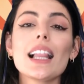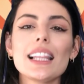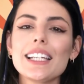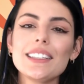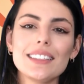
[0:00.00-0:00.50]

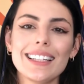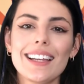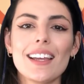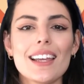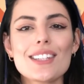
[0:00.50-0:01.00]

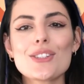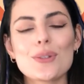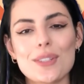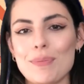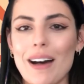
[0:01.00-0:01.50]
clearly is
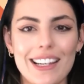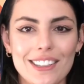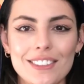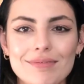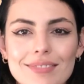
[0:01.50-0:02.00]
to
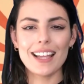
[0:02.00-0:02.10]
smile.